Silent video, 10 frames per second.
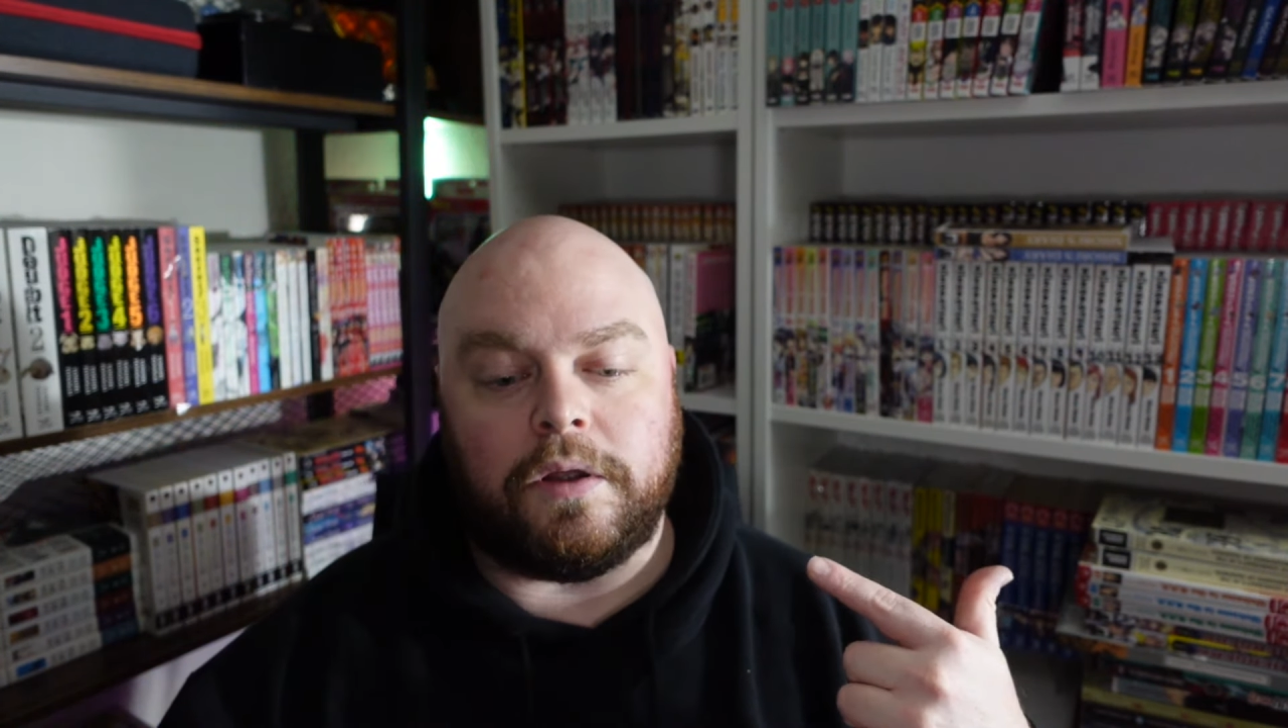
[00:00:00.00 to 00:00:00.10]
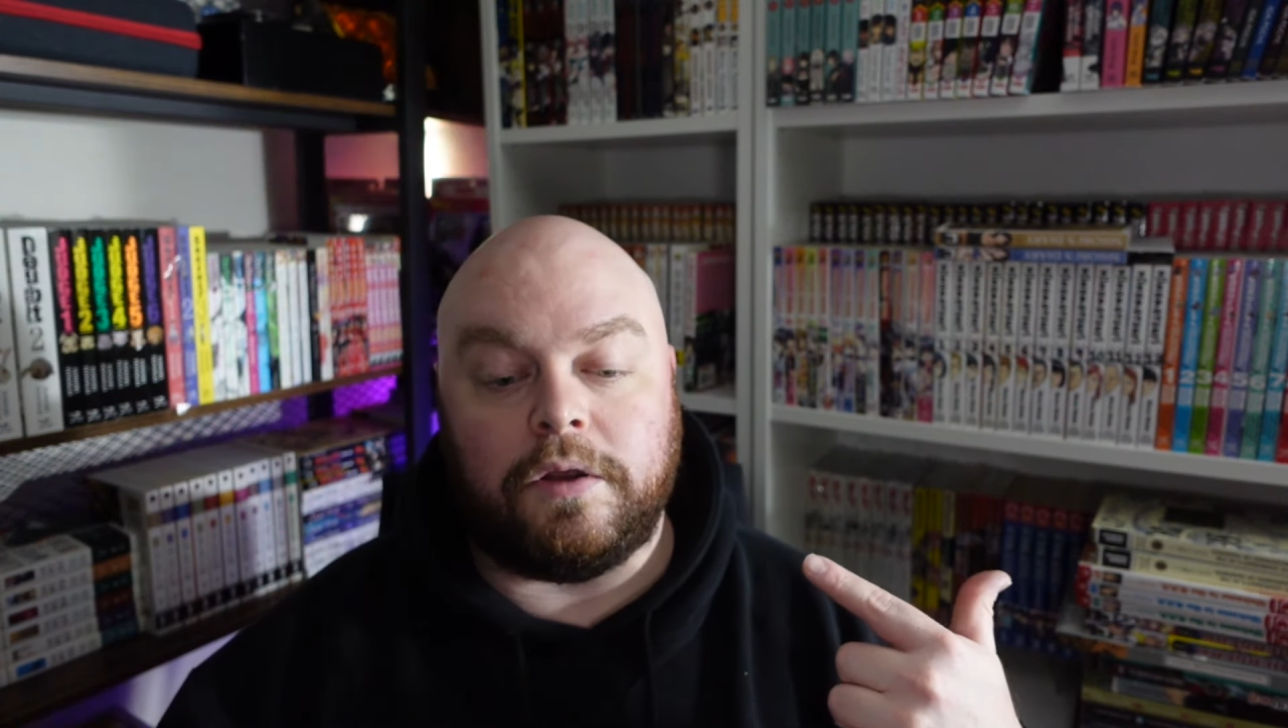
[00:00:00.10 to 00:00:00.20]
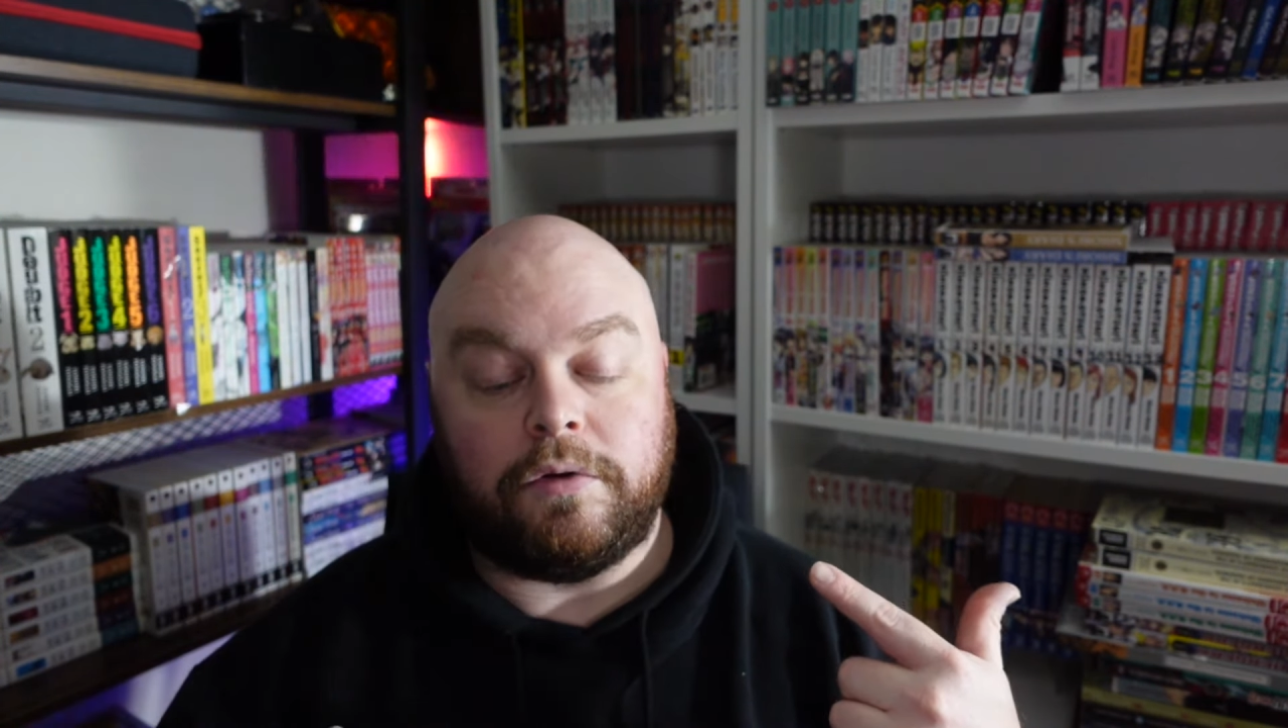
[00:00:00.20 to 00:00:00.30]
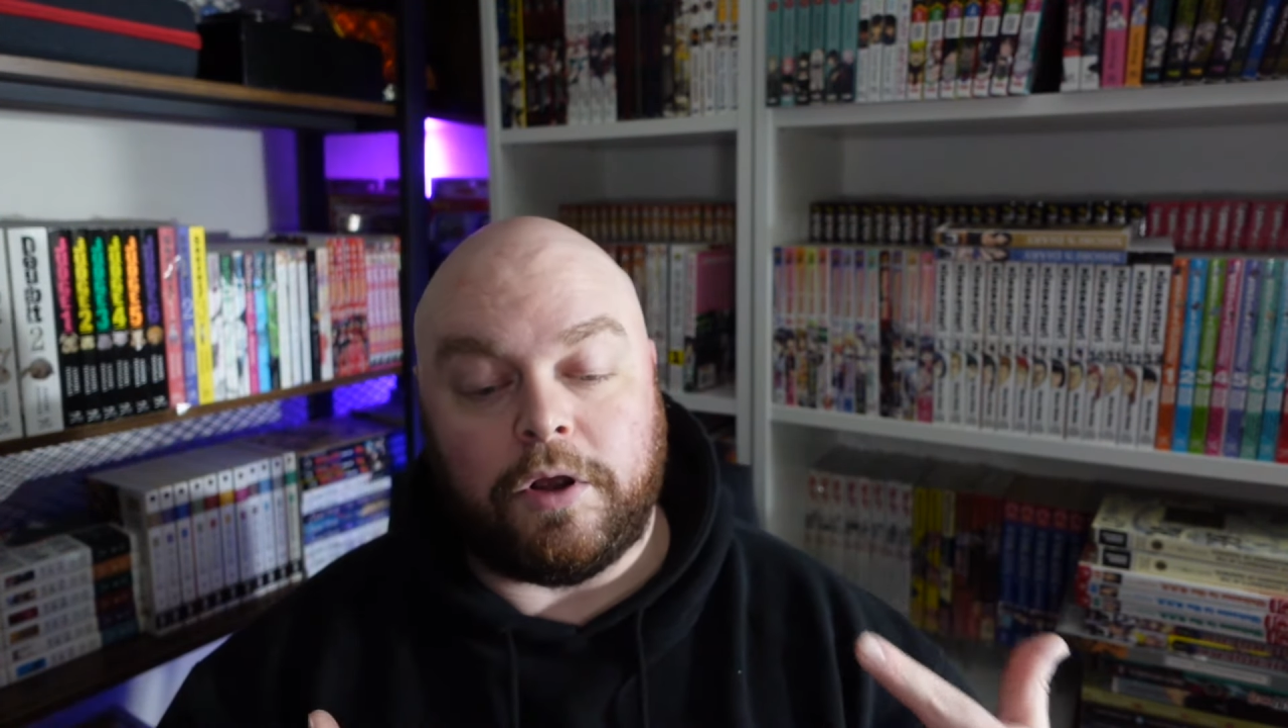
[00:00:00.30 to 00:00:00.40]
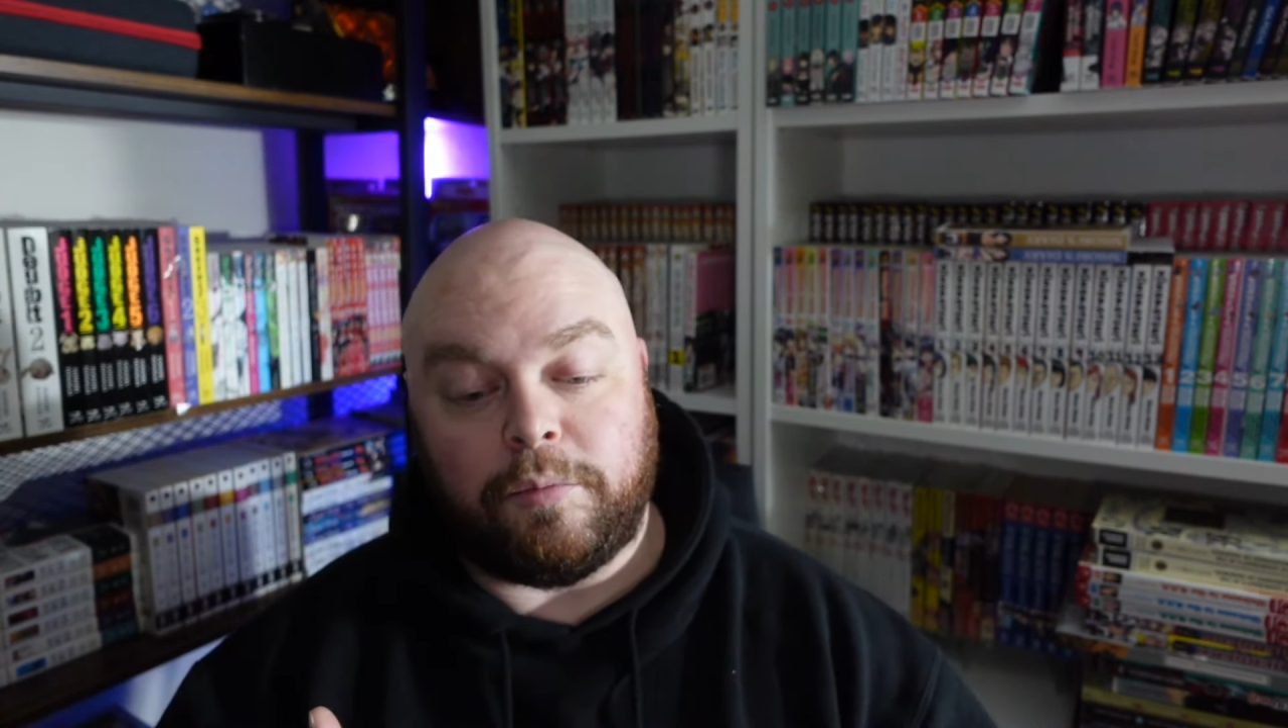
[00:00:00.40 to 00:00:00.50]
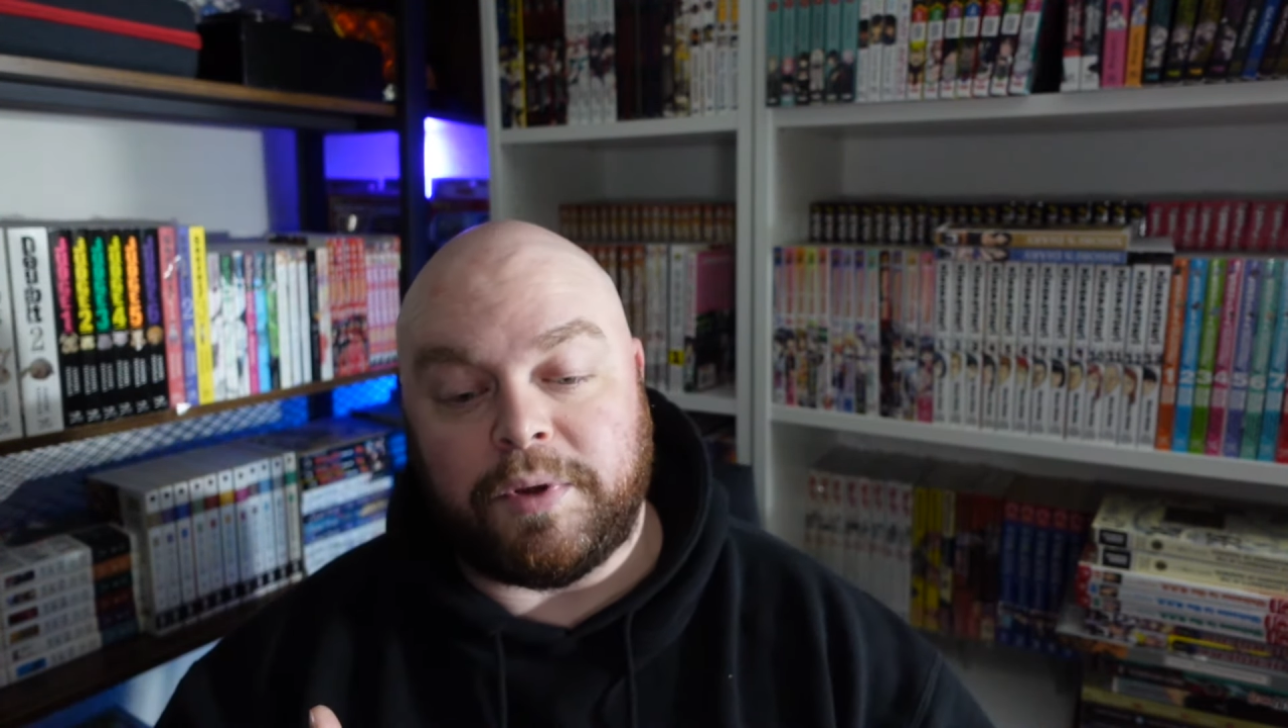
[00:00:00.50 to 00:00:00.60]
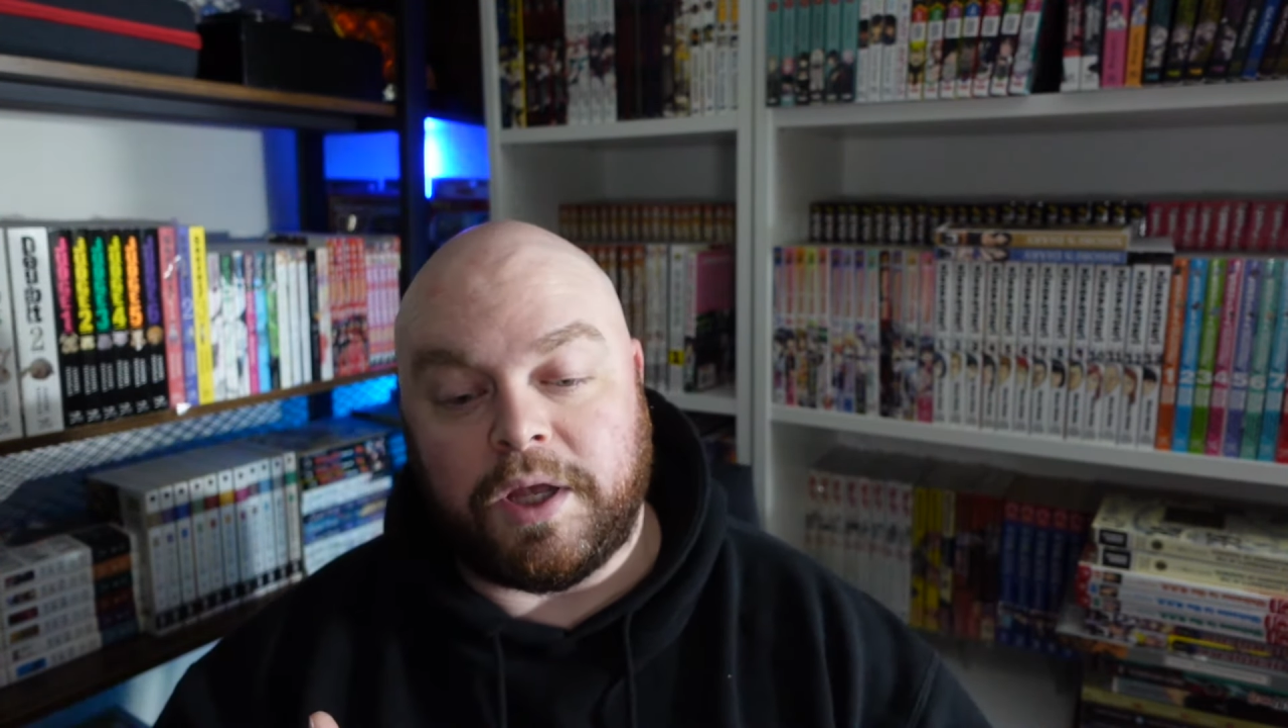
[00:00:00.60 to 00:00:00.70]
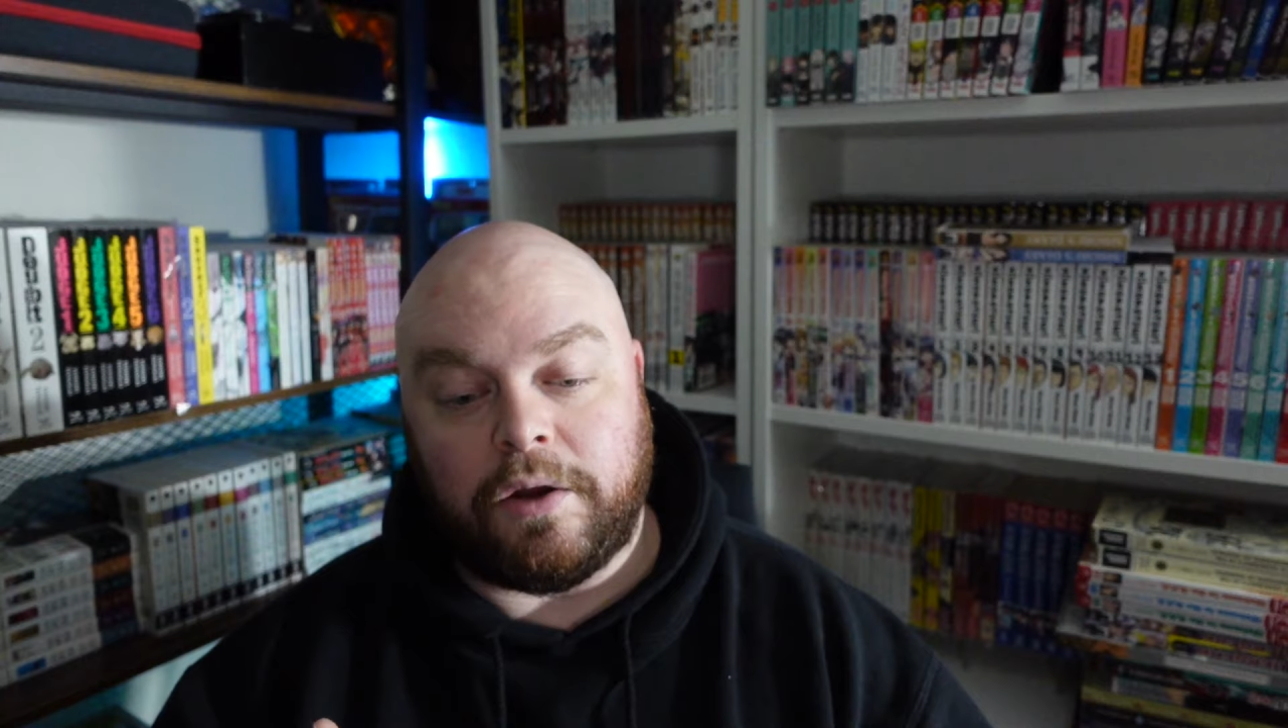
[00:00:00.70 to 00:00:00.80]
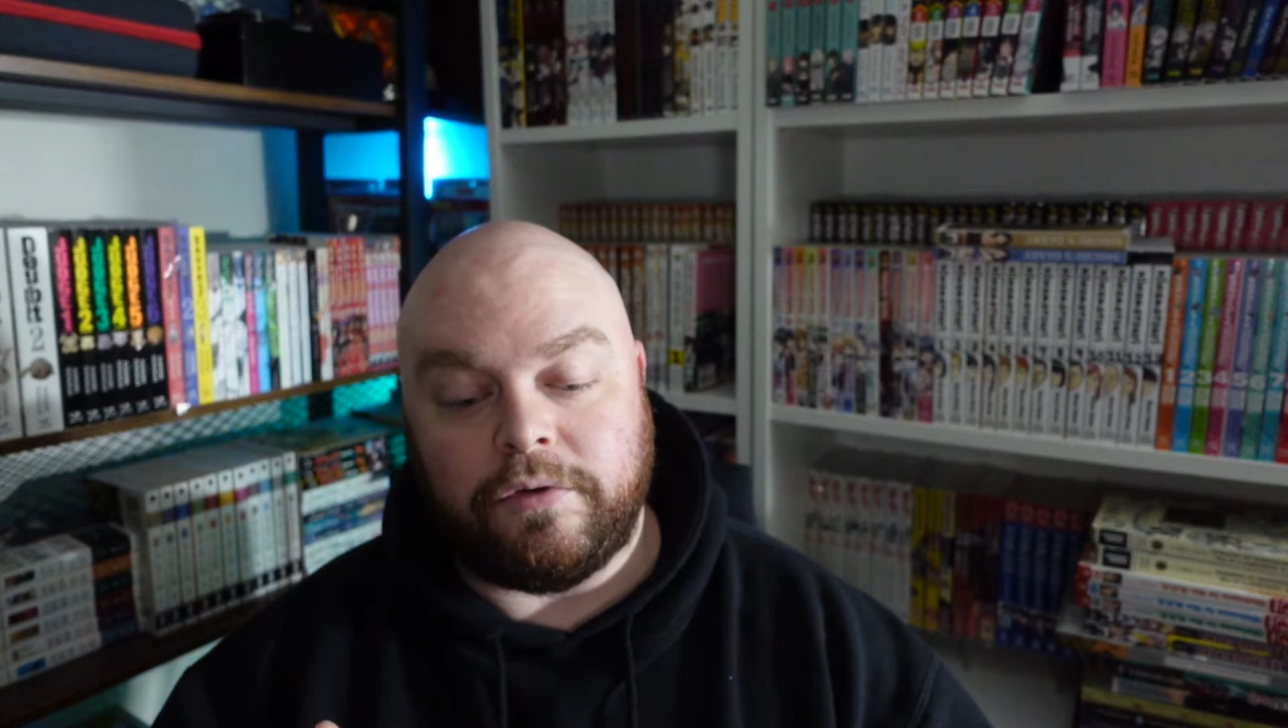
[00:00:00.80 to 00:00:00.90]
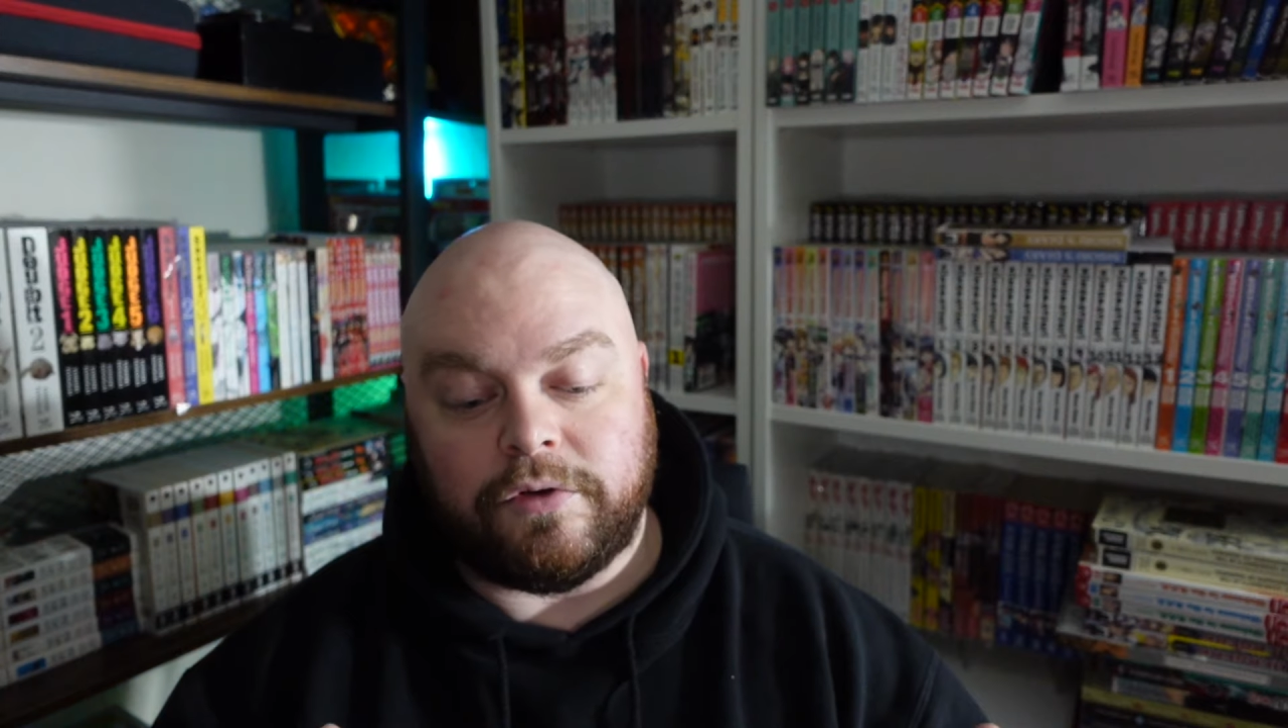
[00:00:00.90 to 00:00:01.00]
It would help me
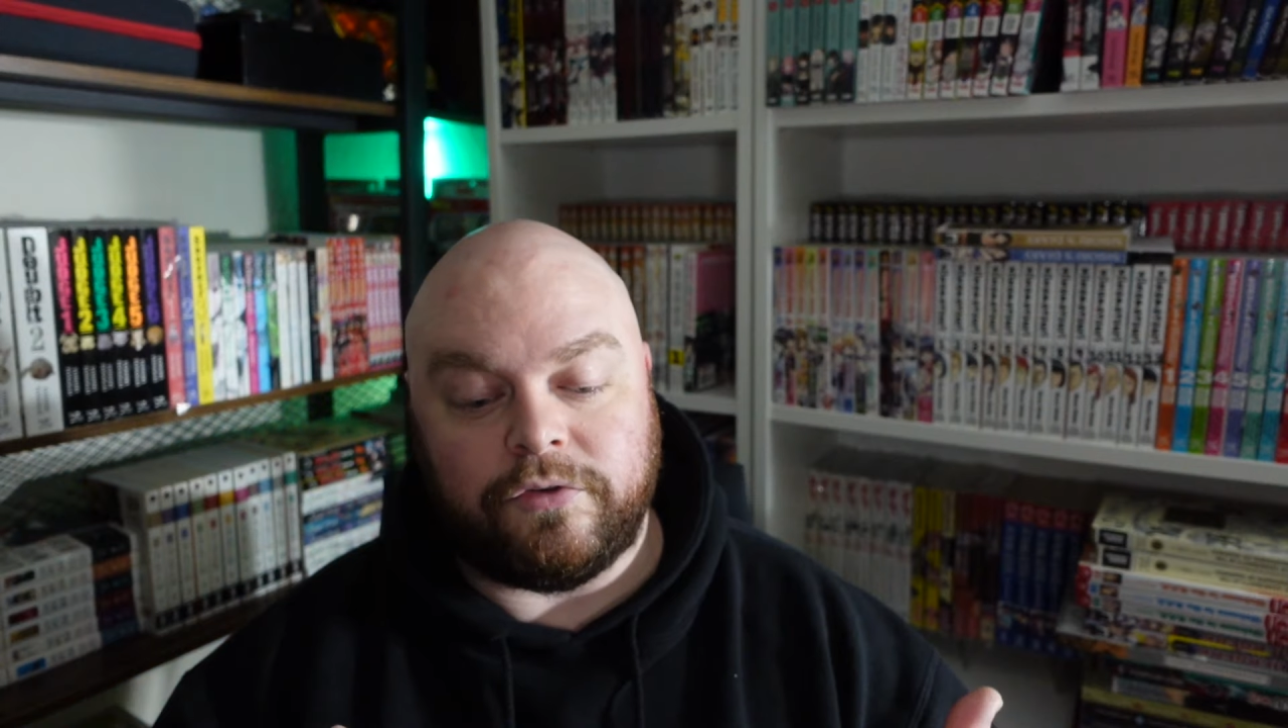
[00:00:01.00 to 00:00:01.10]
out